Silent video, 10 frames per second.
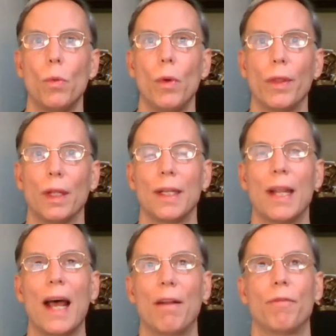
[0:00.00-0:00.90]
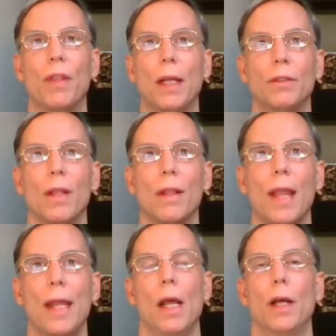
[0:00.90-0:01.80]
with a lot of things that
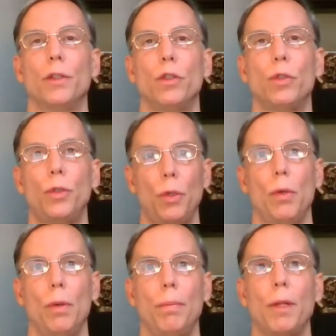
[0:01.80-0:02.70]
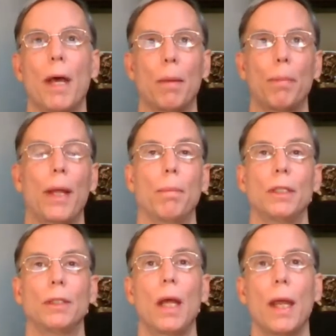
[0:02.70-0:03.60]
they assumed about a
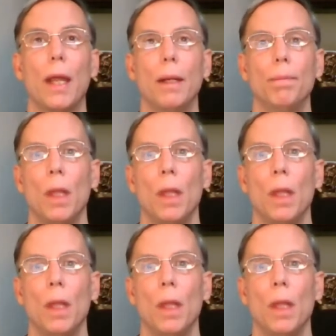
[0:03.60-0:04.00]
plant-based diet,